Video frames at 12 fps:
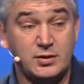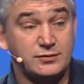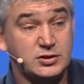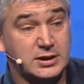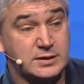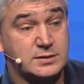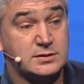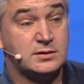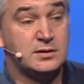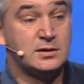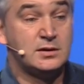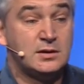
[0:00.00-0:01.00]
of chess.
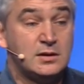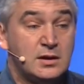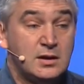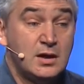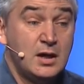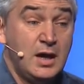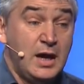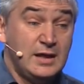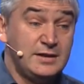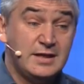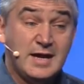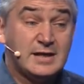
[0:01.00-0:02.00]
And
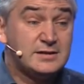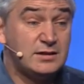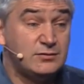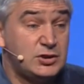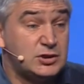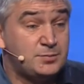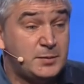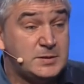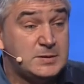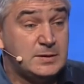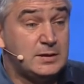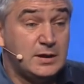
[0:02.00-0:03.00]
the next thing, which is
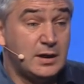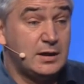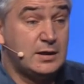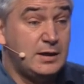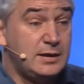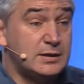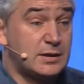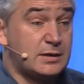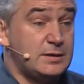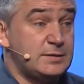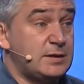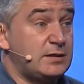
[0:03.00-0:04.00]
pretty clear,
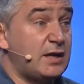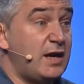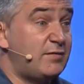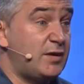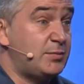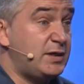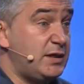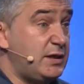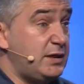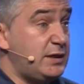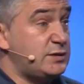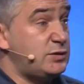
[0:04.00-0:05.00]
is that everybody
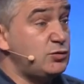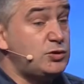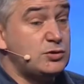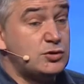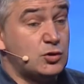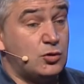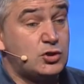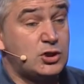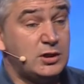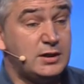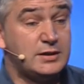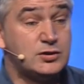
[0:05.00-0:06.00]
is using
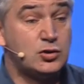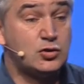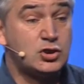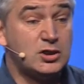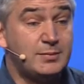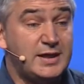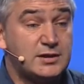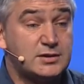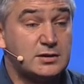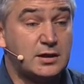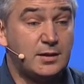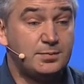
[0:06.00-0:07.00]
social, and social makes,
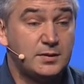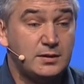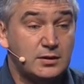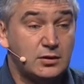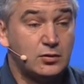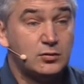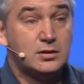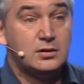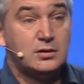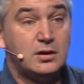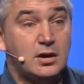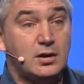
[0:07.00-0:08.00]

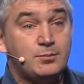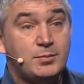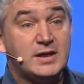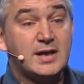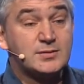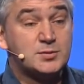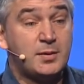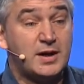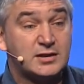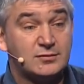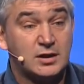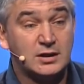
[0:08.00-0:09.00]
becomes part
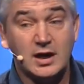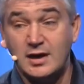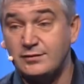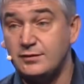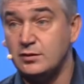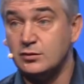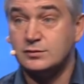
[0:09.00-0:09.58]
of our life. You know,